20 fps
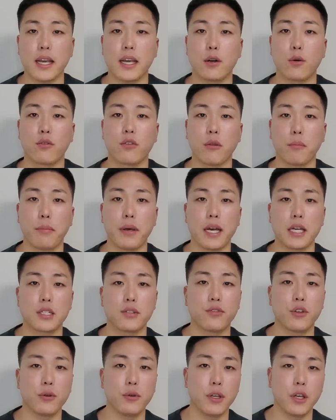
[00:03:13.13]
And over the
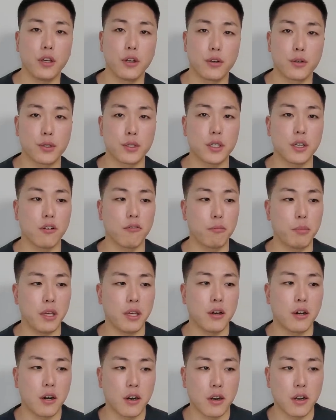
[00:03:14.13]
past few years of
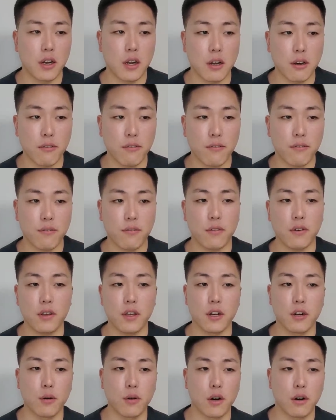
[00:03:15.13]
being on and off,
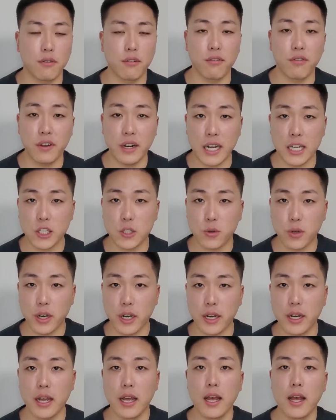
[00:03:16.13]
you know, off of
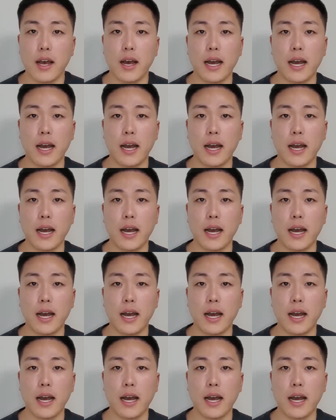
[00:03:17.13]
finasteride,